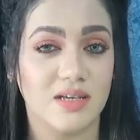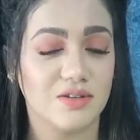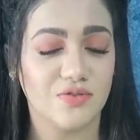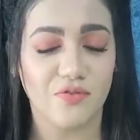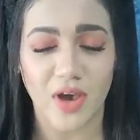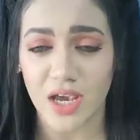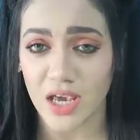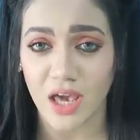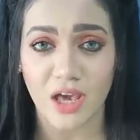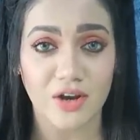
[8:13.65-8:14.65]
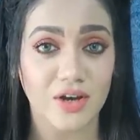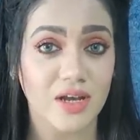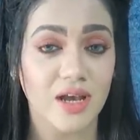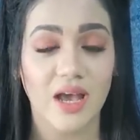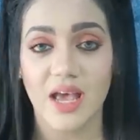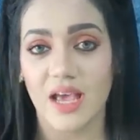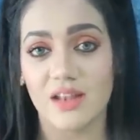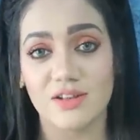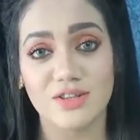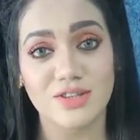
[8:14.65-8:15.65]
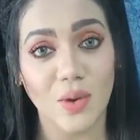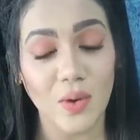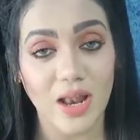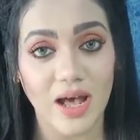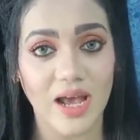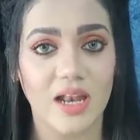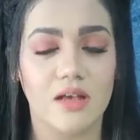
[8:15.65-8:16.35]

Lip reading: It is very airy, it is so light.